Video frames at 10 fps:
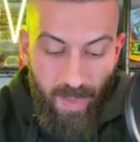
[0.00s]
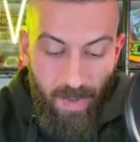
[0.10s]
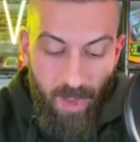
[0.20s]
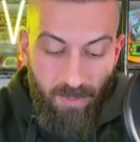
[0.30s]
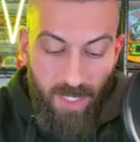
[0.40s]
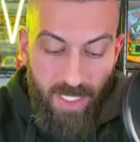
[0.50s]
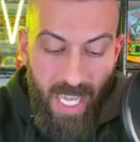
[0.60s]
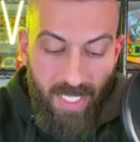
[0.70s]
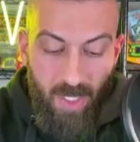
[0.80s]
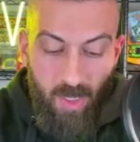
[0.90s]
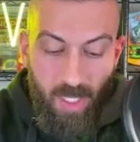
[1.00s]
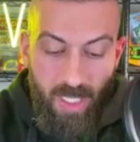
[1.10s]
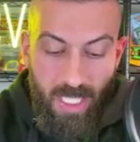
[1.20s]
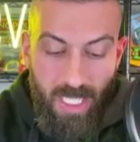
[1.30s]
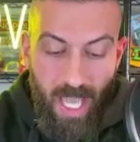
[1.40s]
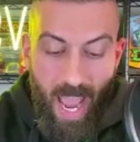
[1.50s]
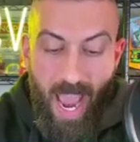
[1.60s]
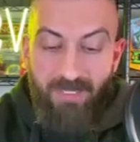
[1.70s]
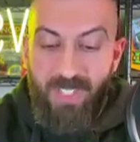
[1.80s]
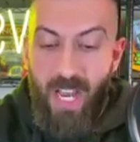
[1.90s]
if you stay till the
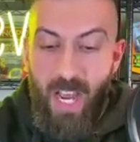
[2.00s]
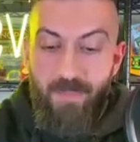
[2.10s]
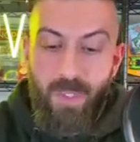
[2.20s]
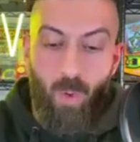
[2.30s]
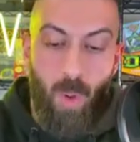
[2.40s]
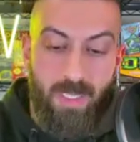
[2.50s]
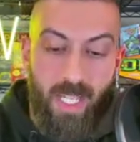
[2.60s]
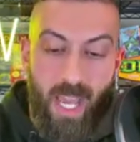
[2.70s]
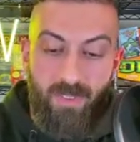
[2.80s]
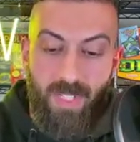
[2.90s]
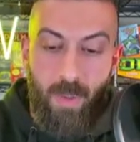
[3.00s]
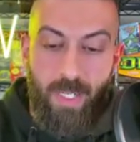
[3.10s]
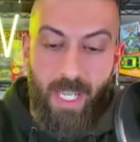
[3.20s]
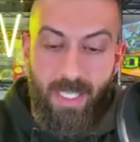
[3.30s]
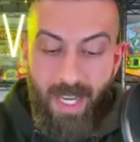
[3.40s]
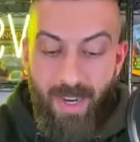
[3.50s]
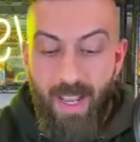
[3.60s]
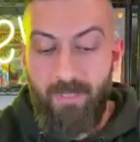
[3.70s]
halftime, we're almost at halftime, we're getting there.